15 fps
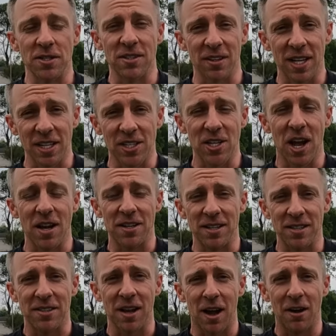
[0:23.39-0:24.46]
Slingshot
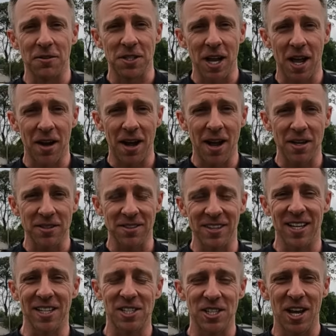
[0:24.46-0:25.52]
Disc Golf. Shout out
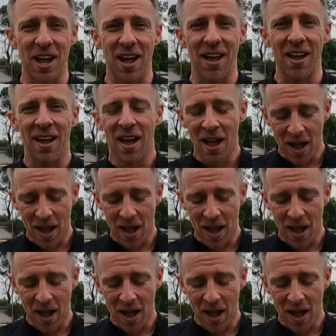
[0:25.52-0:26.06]
Slingshot.